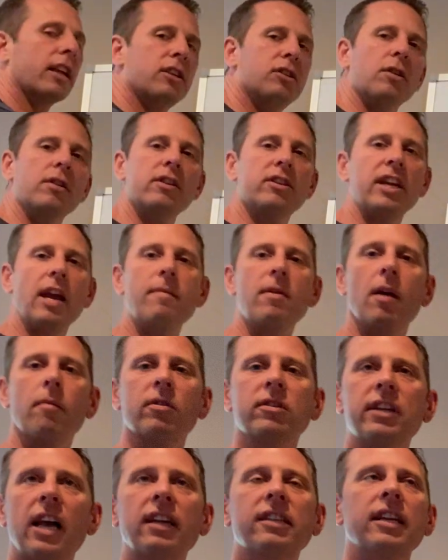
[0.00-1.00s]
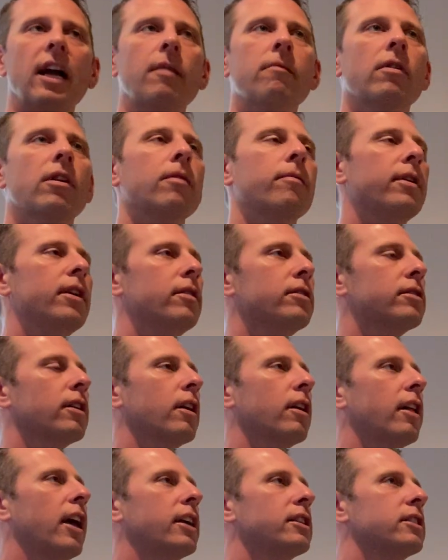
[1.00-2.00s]
let's do the same number as last time. What did we use in
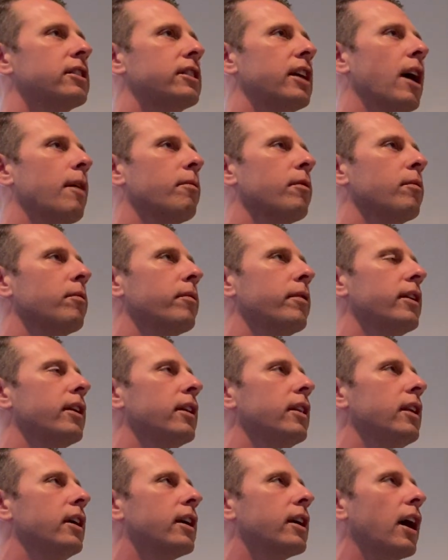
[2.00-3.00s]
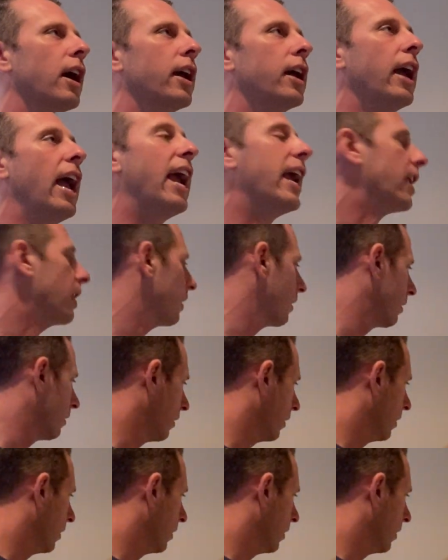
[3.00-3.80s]
our last example when we did the kite? 8.